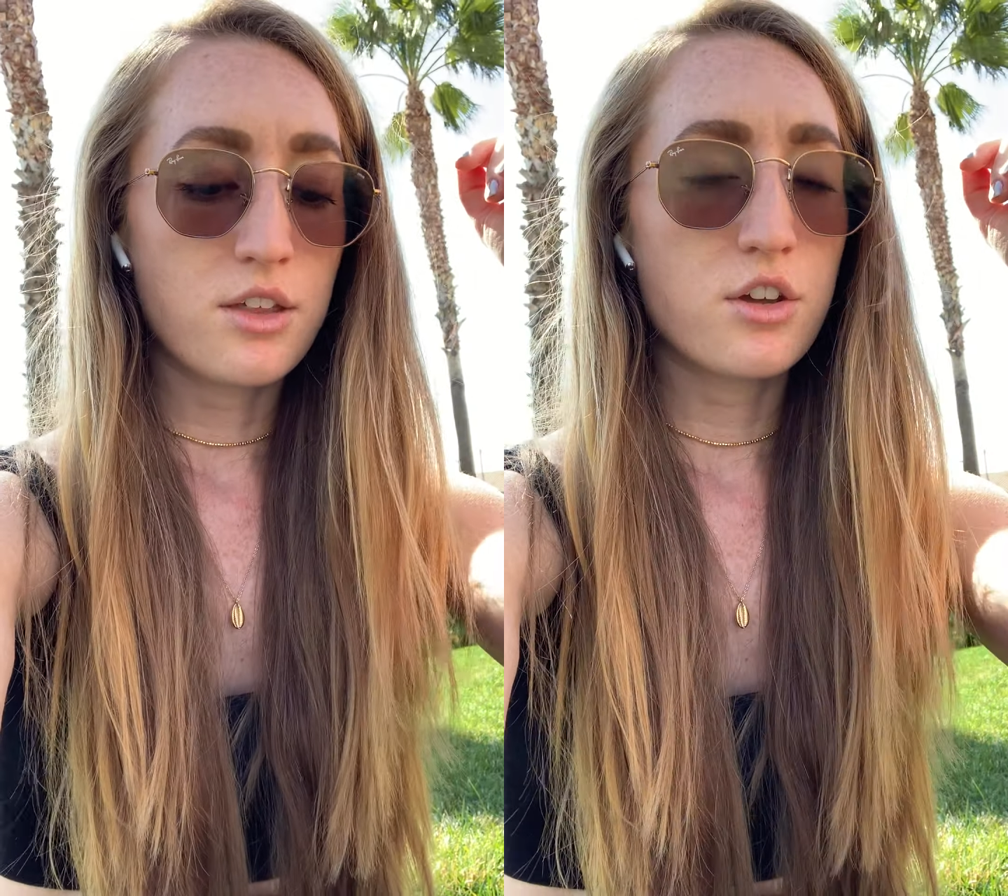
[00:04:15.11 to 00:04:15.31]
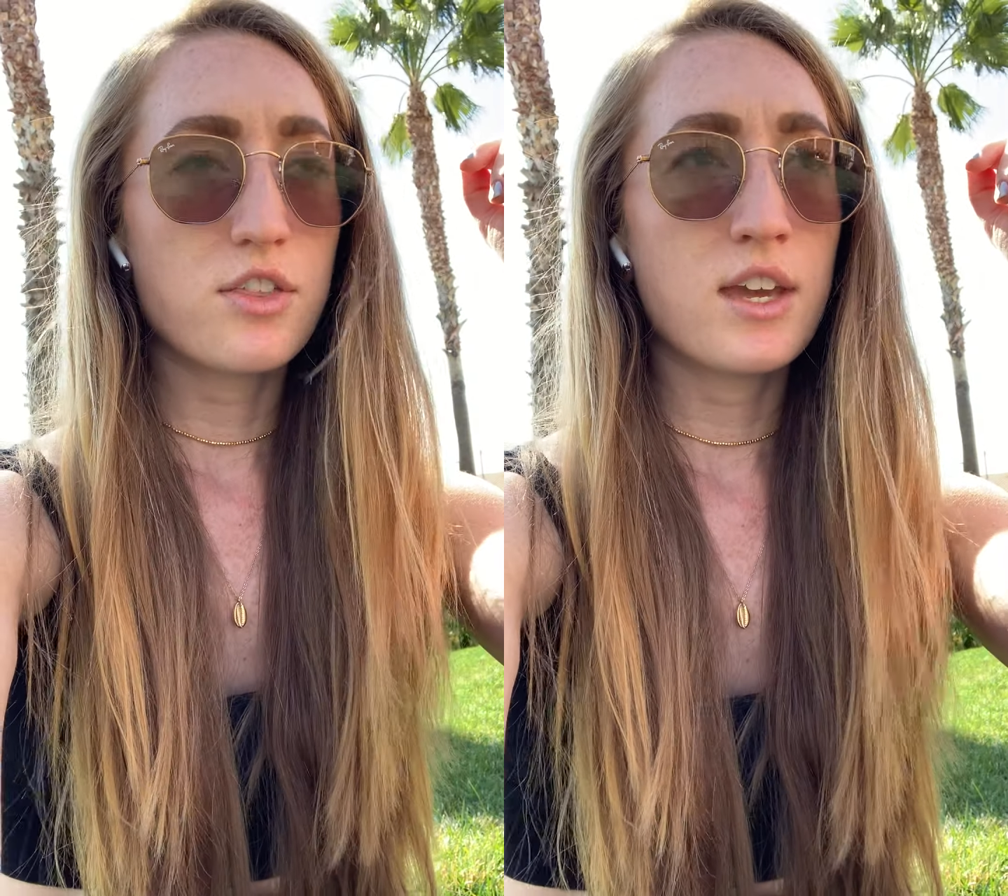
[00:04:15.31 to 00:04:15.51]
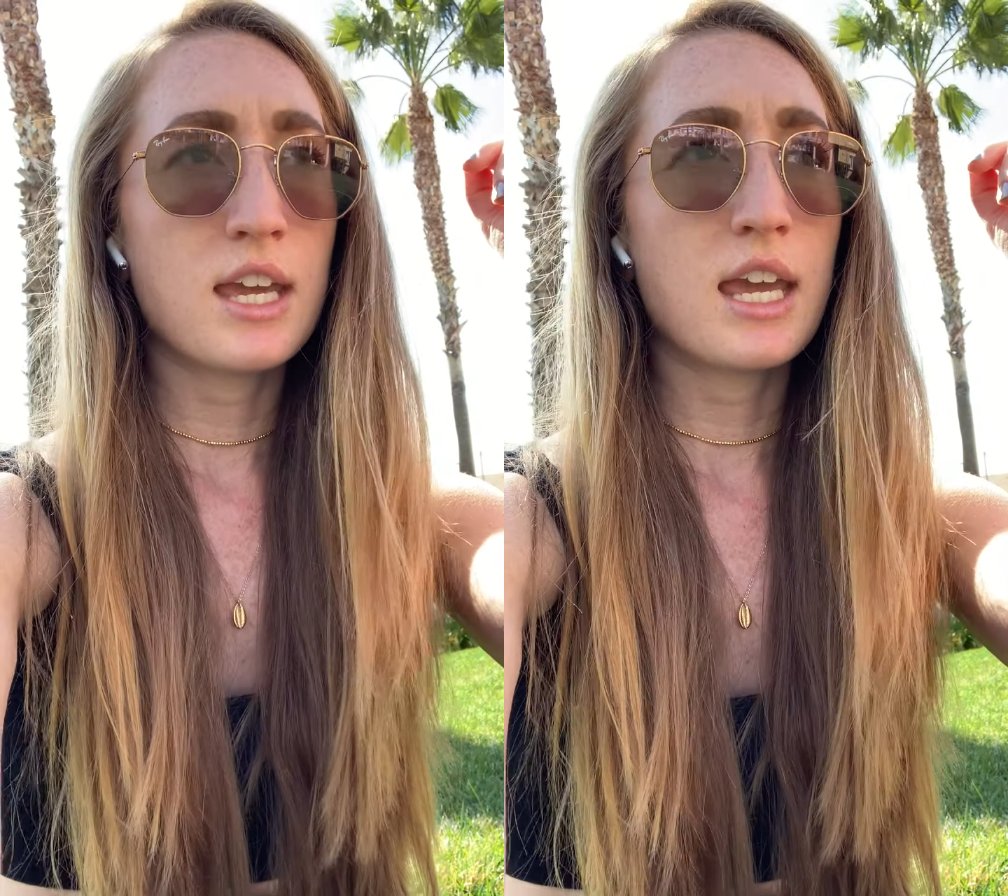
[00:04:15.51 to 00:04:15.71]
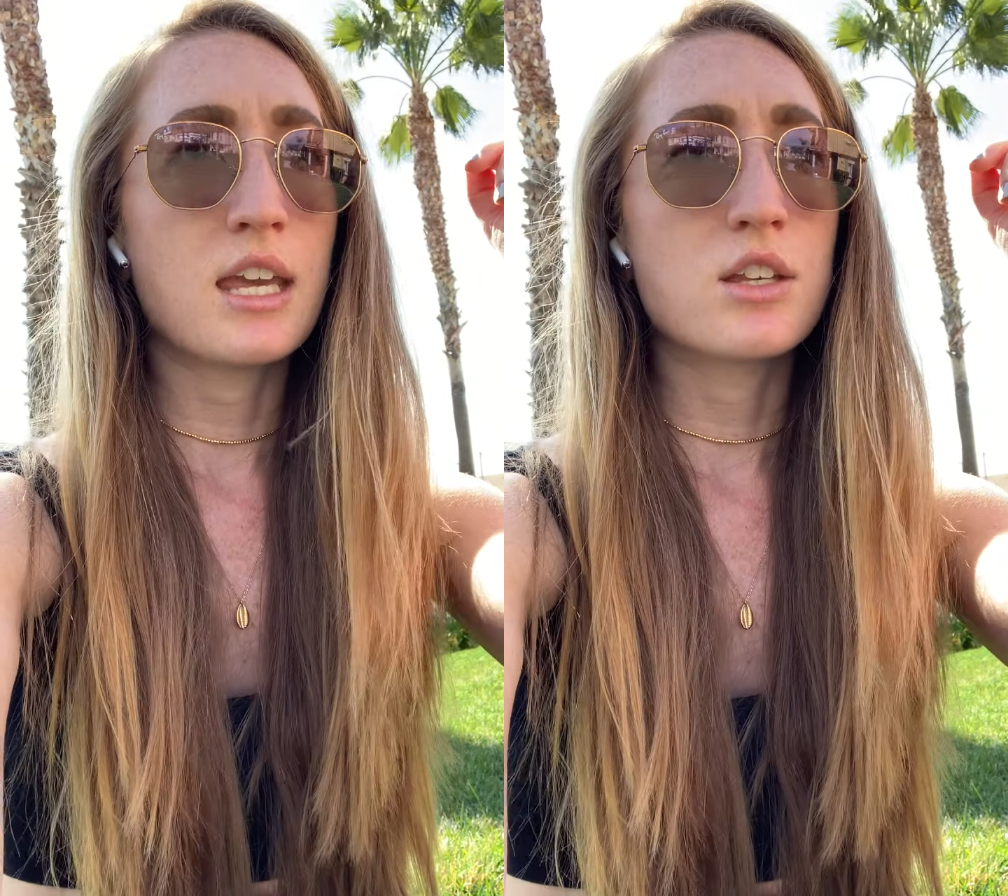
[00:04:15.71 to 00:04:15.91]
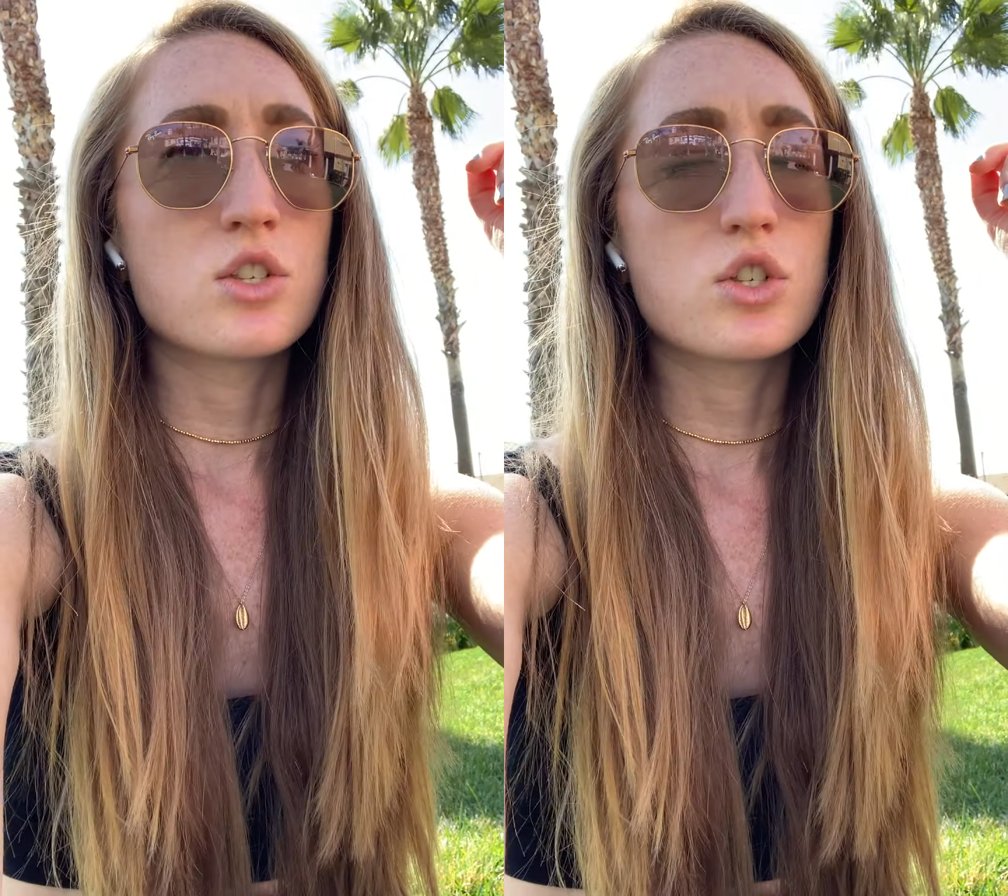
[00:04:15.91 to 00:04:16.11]
other thing
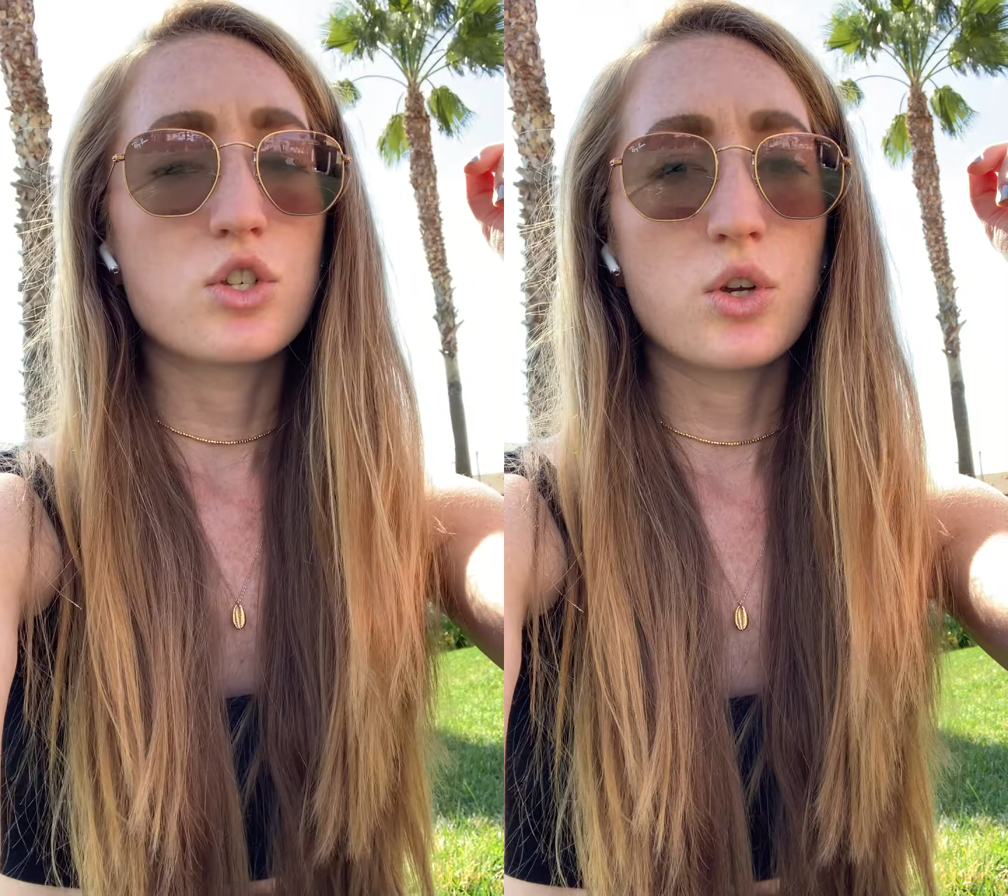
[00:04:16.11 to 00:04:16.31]
is